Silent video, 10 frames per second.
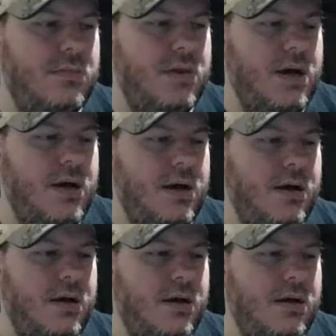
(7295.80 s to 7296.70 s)

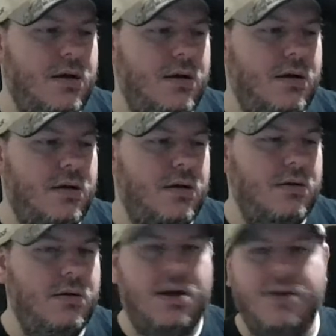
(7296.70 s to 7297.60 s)

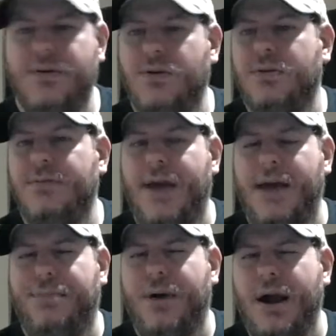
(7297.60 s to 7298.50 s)
Interview with the
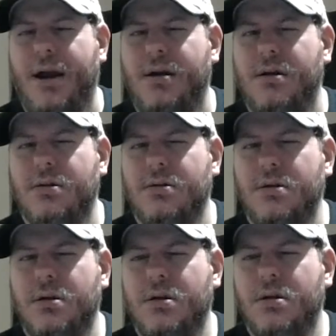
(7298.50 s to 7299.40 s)
Vampire.
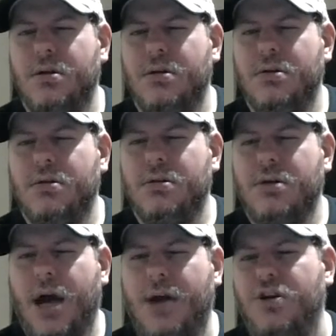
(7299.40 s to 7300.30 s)

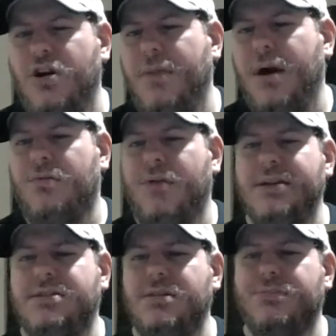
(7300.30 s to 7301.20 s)
I don't know about
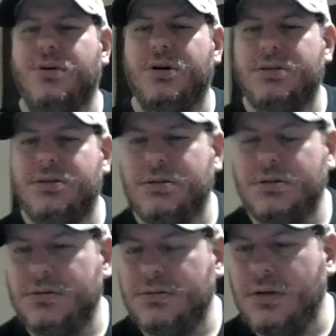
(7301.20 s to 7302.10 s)
racy books.
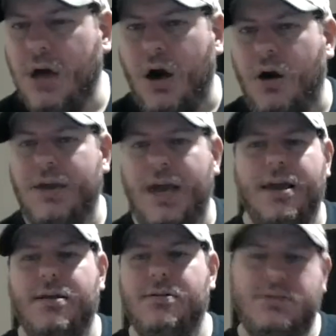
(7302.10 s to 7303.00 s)
Oh,
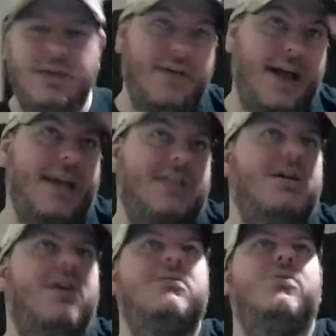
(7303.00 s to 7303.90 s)
okay, Steve. I got
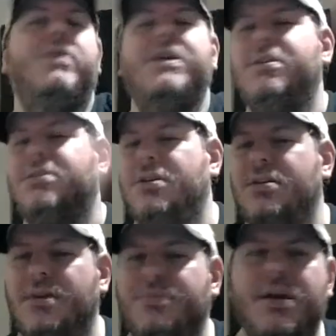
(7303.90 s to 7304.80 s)
tons of Wheaties
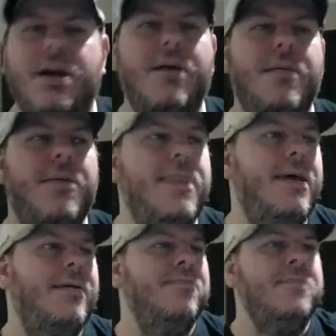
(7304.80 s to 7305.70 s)
sitting up there.
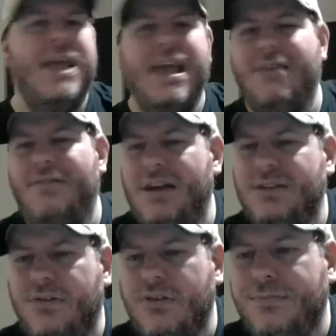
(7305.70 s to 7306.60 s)
Anne
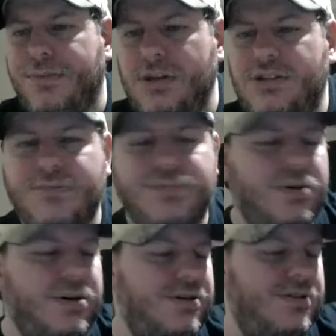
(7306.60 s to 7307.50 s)
Rice wrote a bunch of
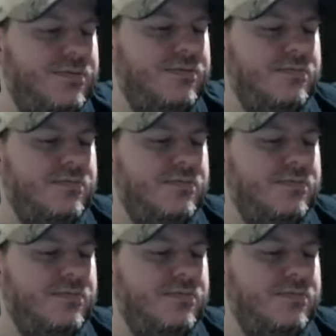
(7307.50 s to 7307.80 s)
books.